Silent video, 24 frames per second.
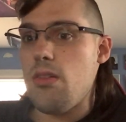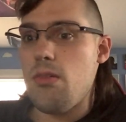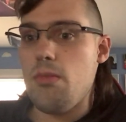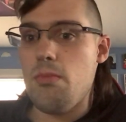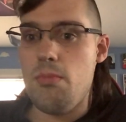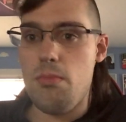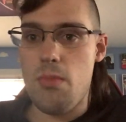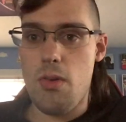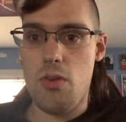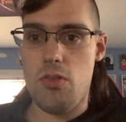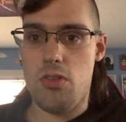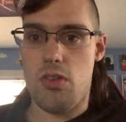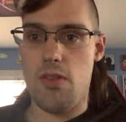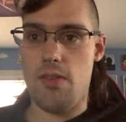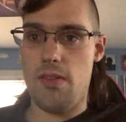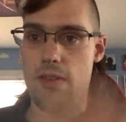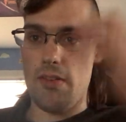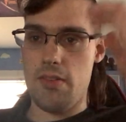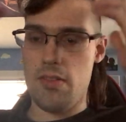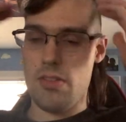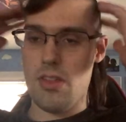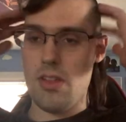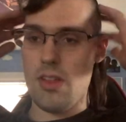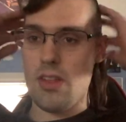most of
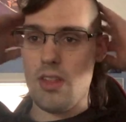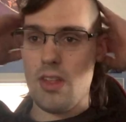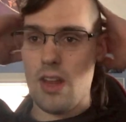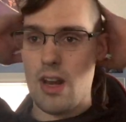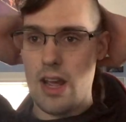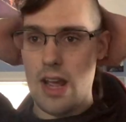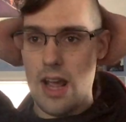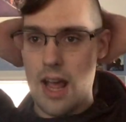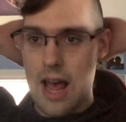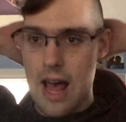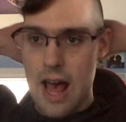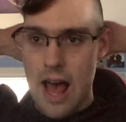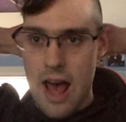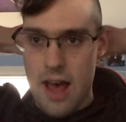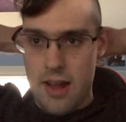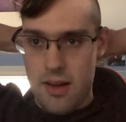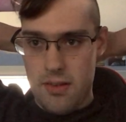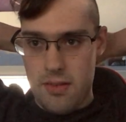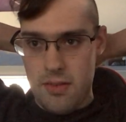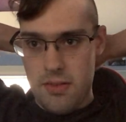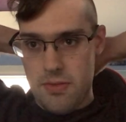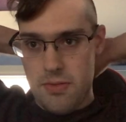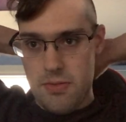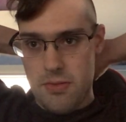everything that I
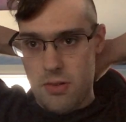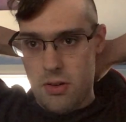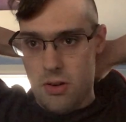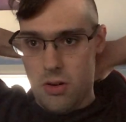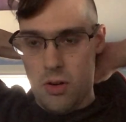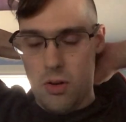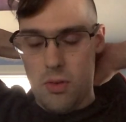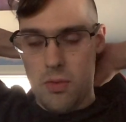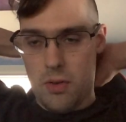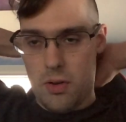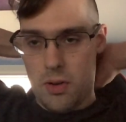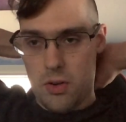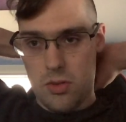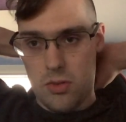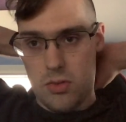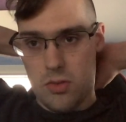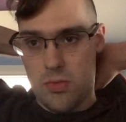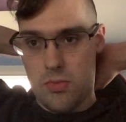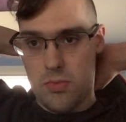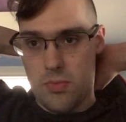had for over